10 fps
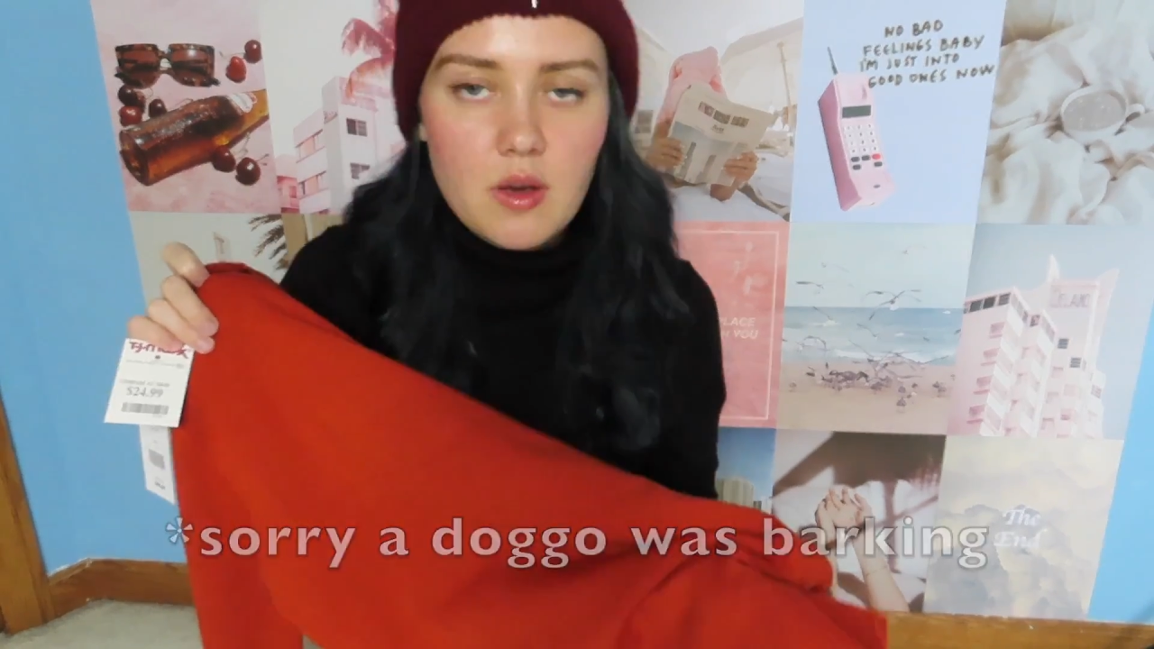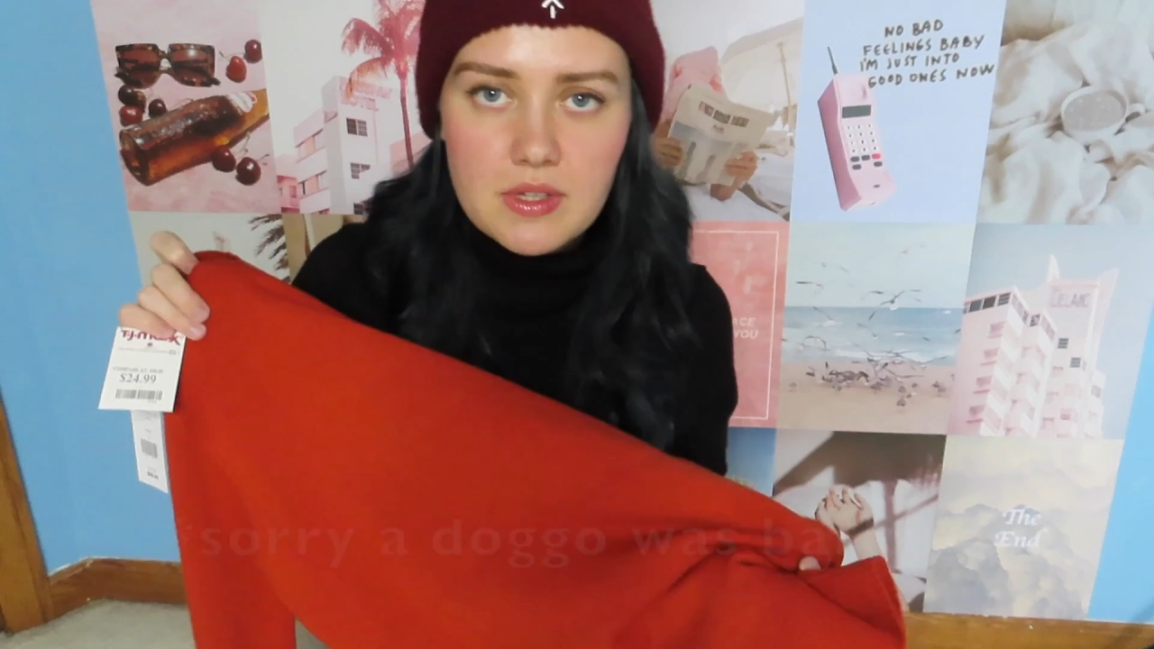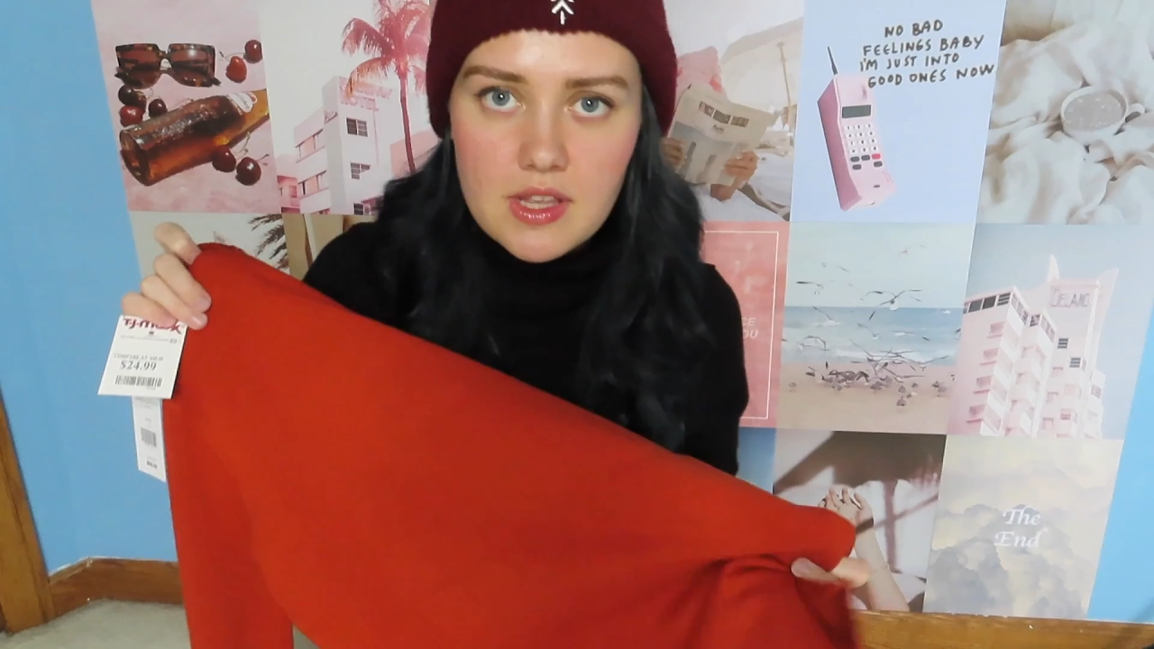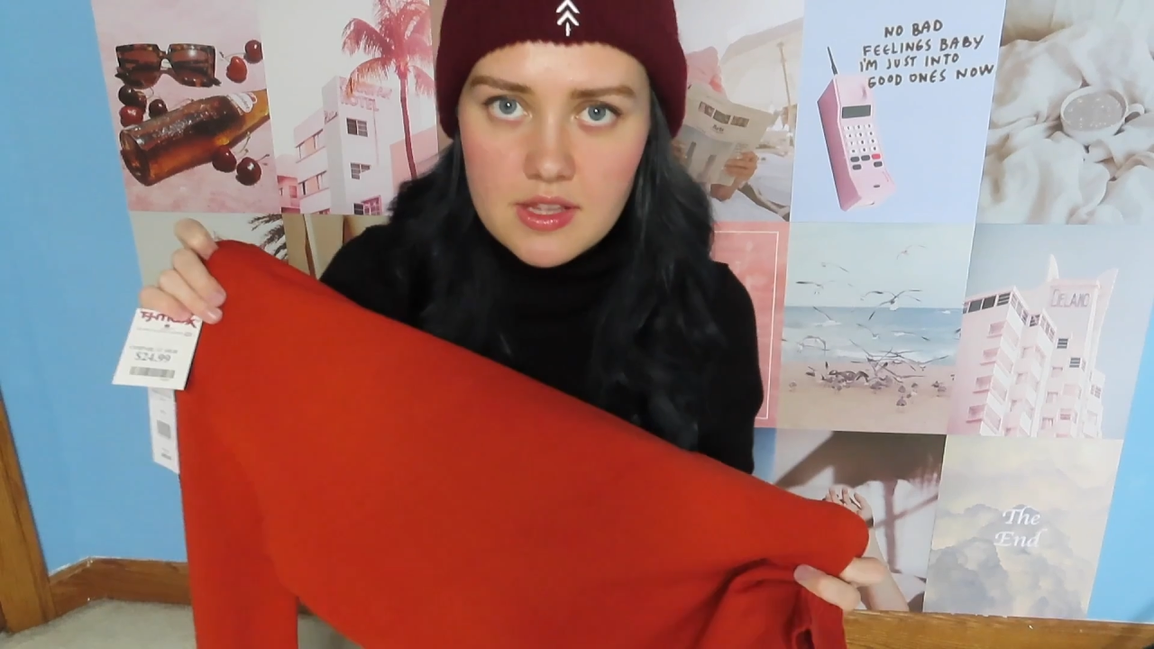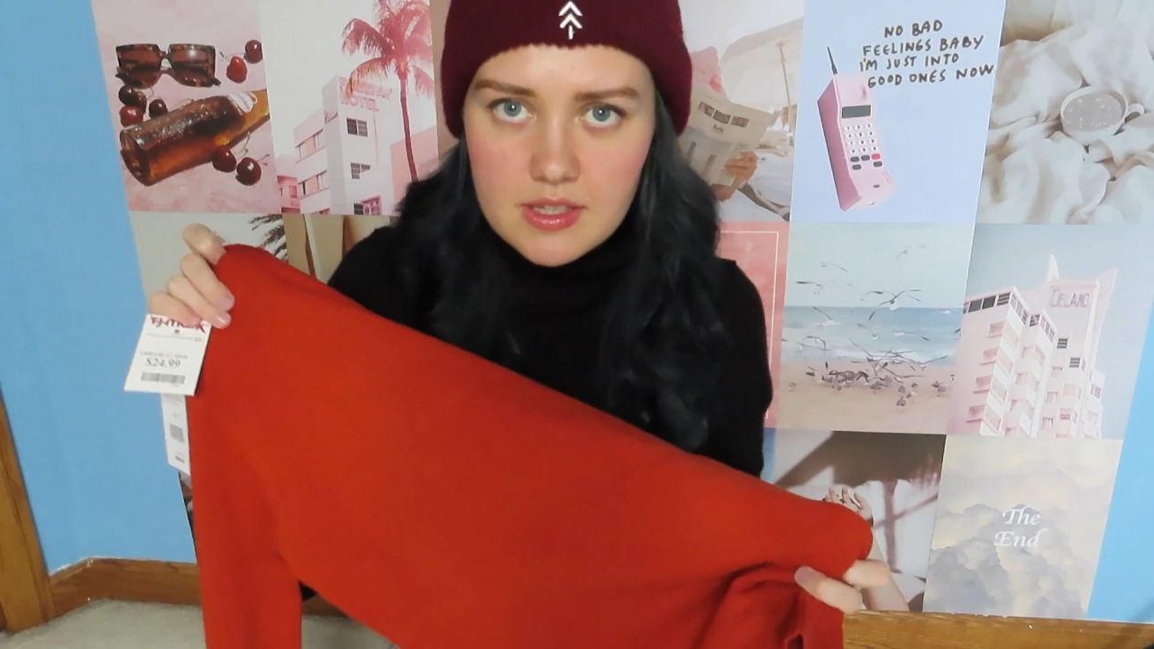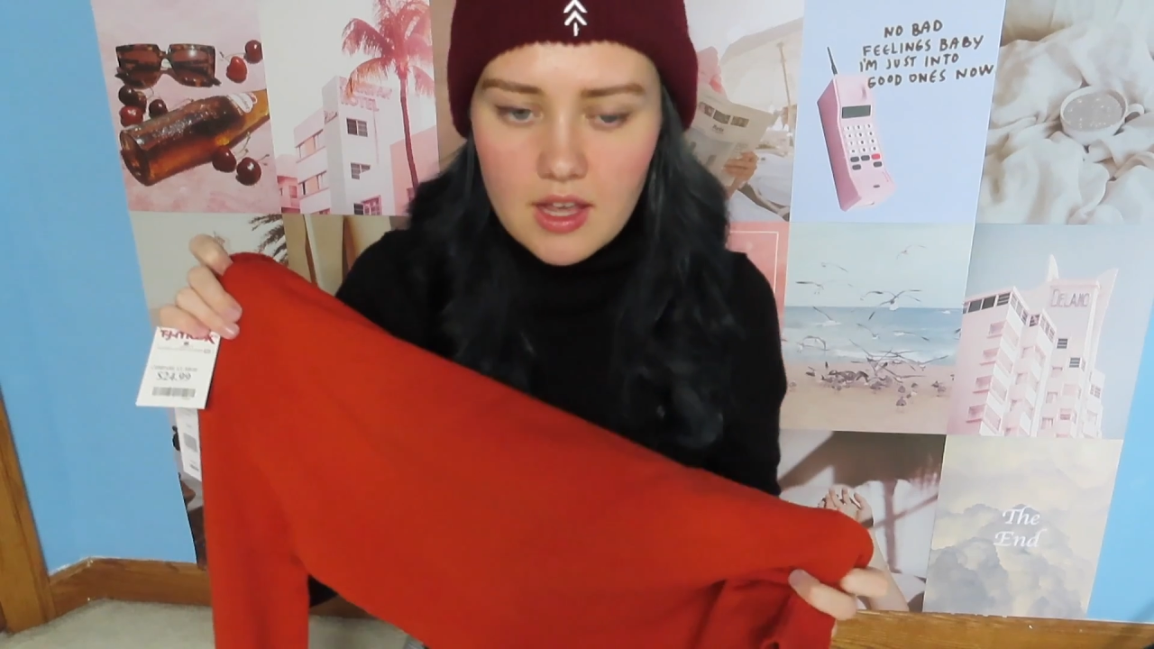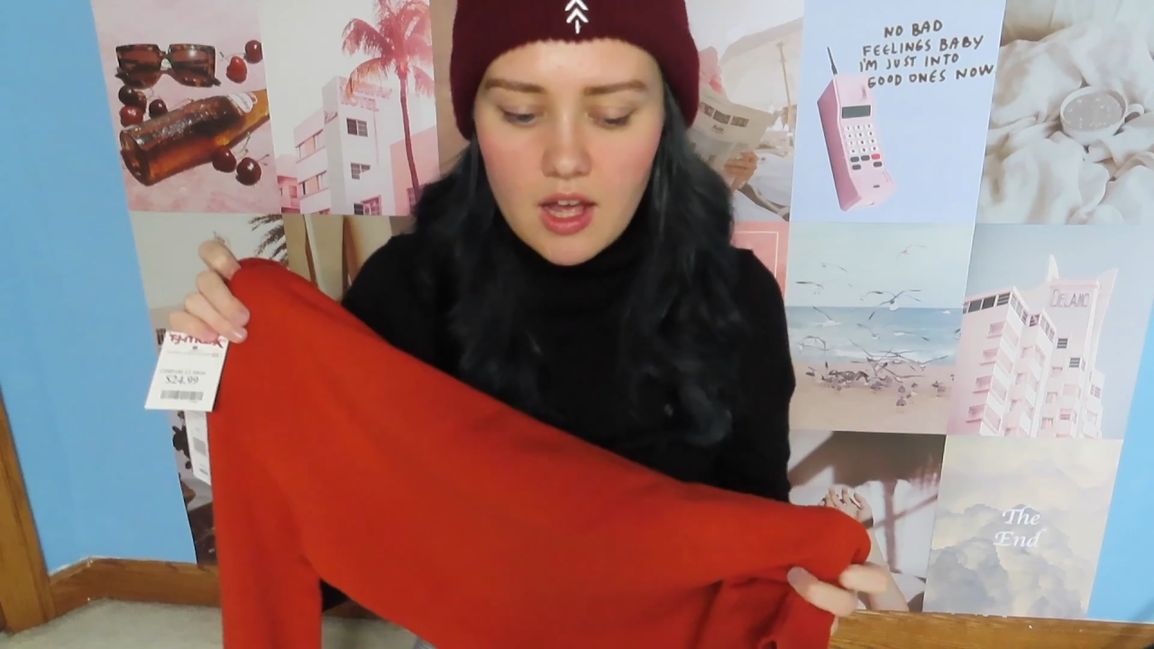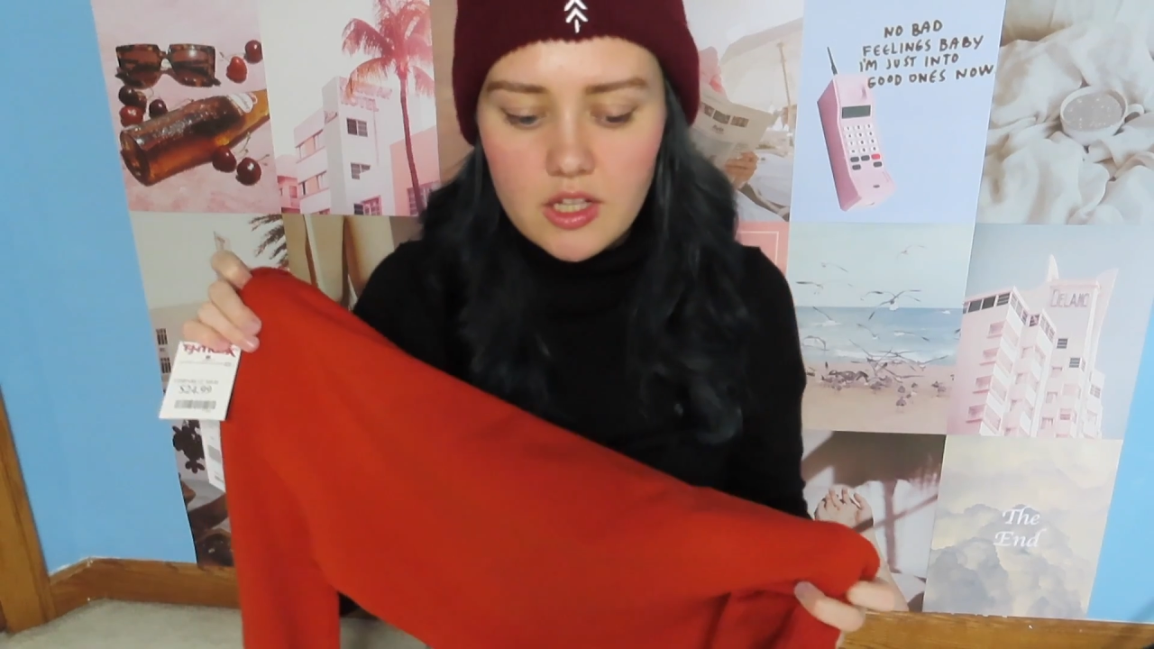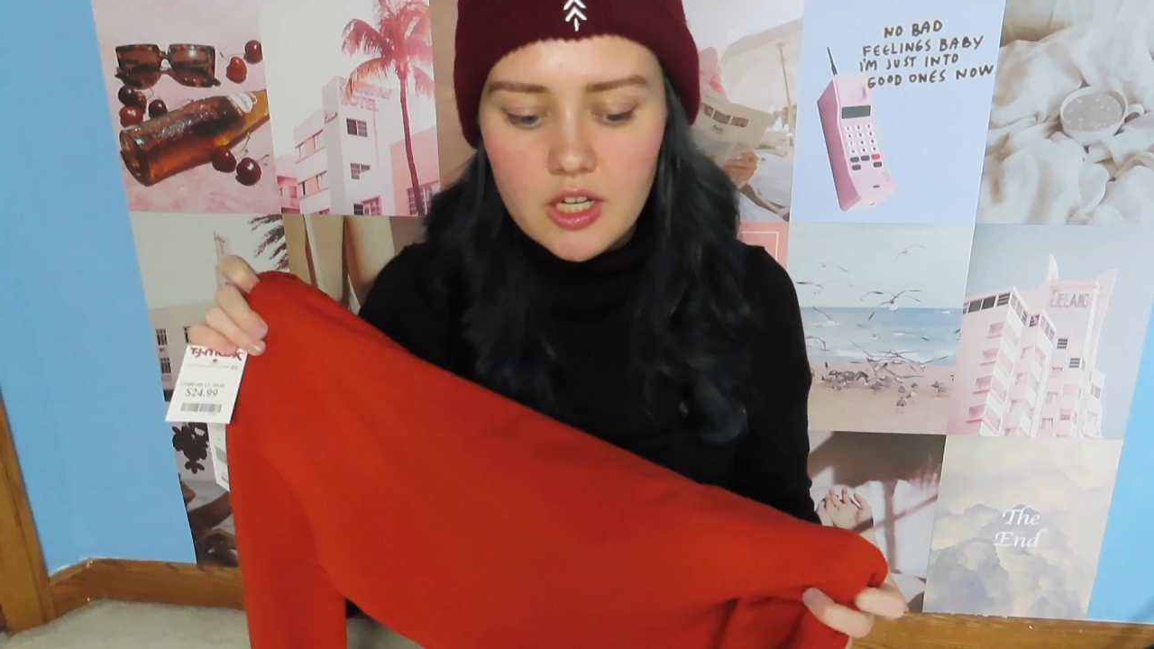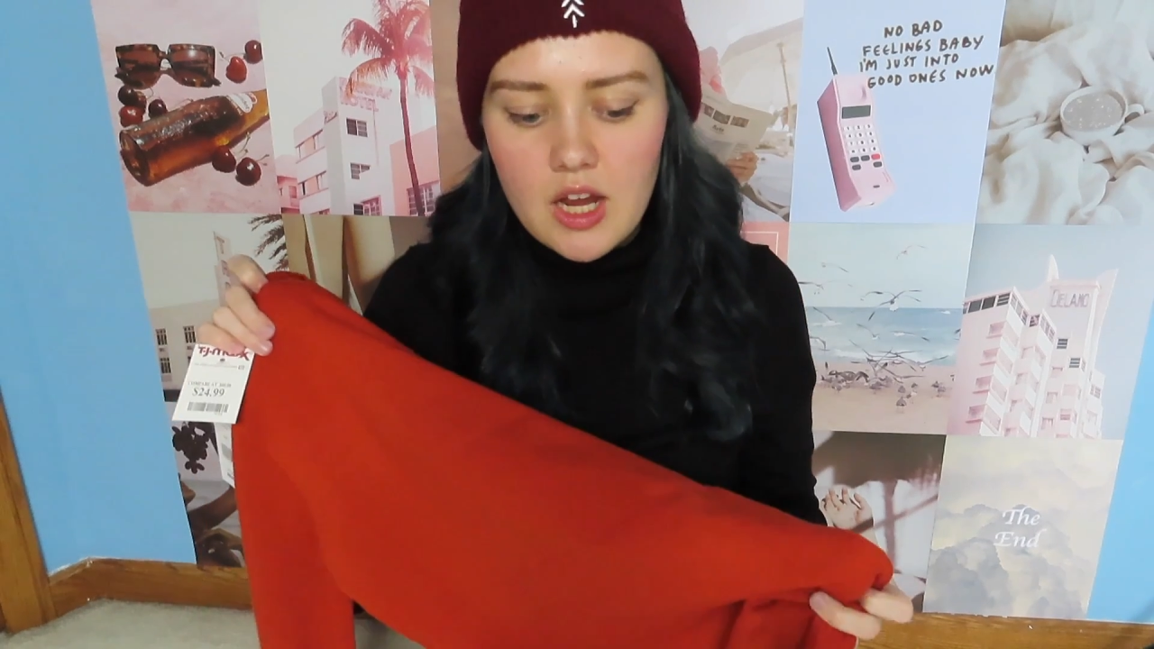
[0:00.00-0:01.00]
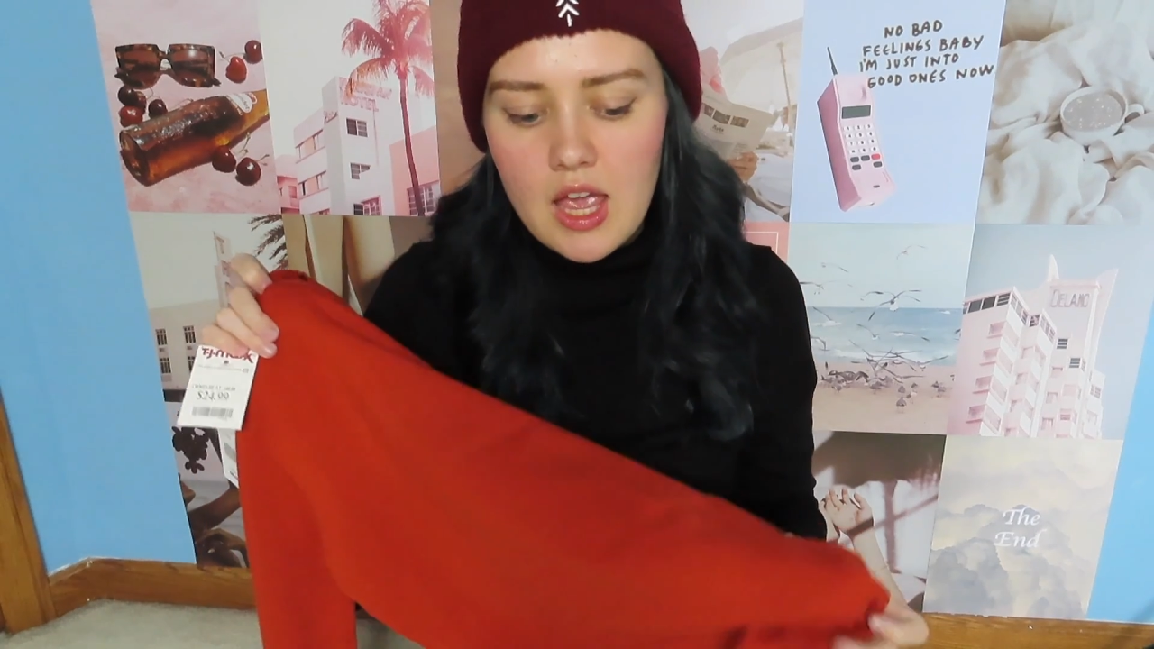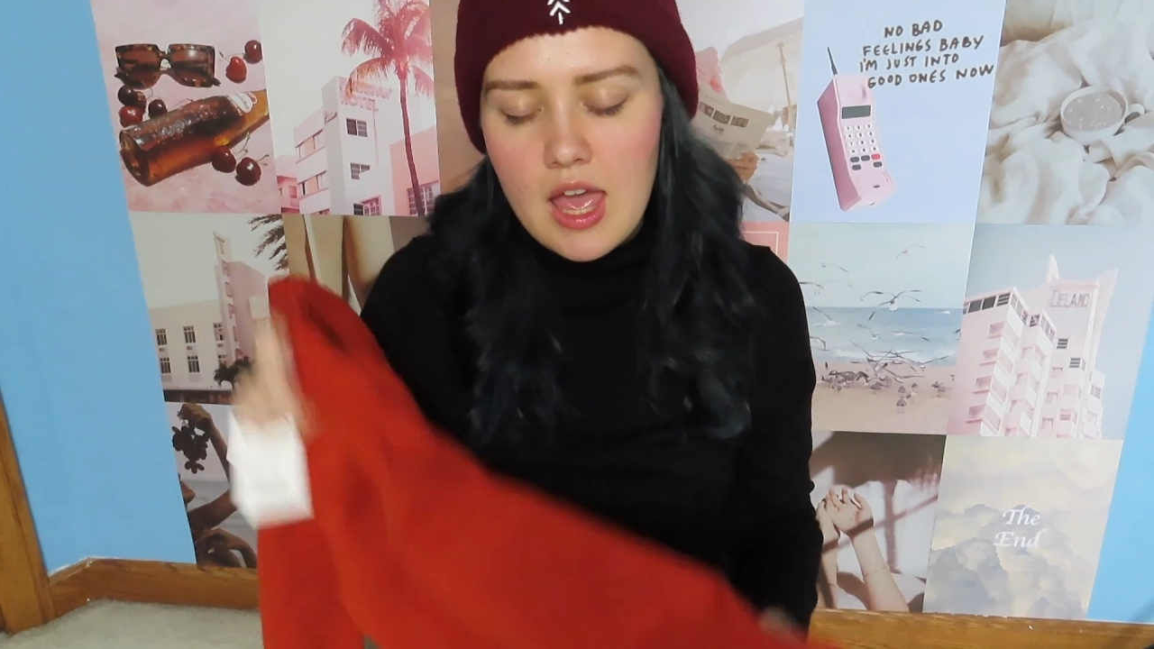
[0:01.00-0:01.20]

was in this color,